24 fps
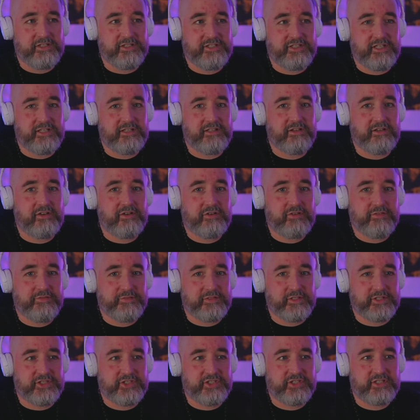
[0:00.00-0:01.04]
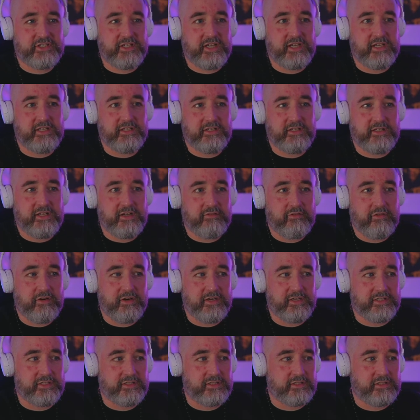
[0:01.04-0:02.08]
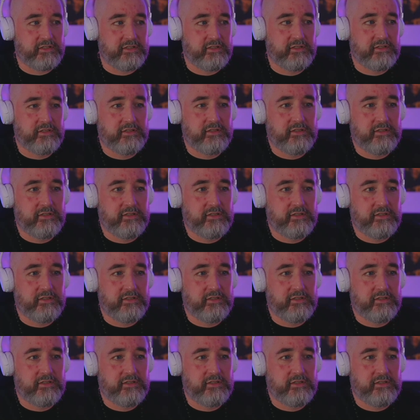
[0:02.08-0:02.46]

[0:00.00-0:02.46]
you can see the look of disdain in their eyes.